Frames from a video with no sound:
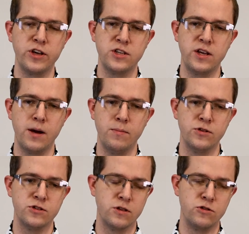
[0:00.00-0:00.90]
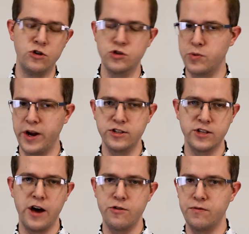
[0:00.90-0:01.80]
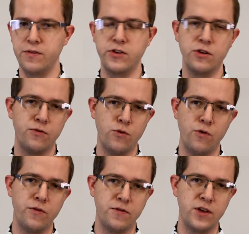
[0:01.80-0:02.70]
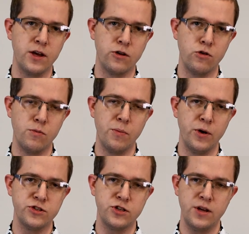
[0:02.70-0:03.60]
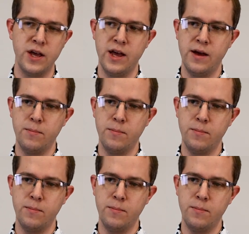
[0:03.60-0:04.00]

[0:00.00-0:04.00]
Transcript: we see numbers, the usual range is 150 to 450 in a normal person.